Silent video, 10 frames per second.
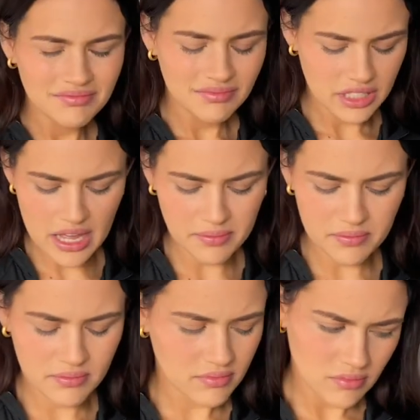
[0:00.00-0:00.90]
Yeah,
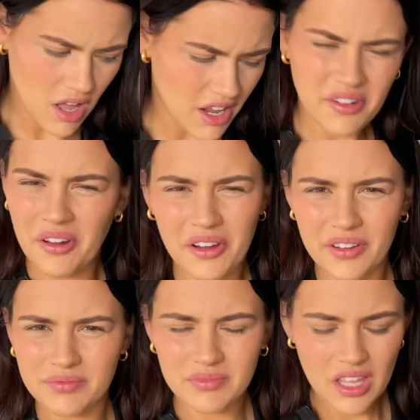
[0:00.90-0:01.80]
I don't know,
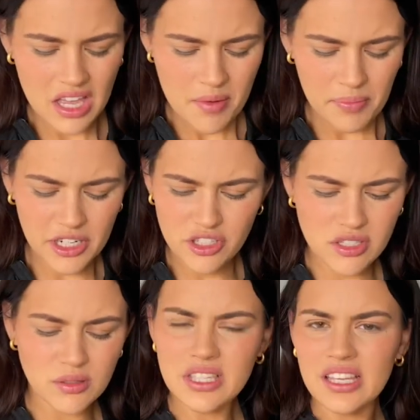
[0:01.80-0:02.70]
but it just
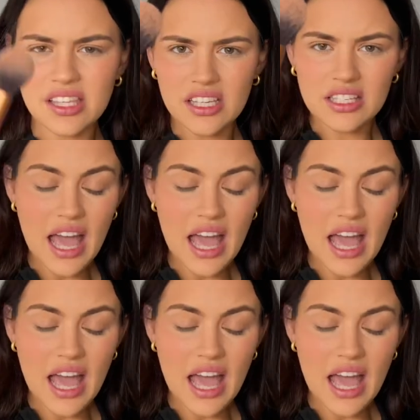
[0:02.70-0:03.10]
looks like this.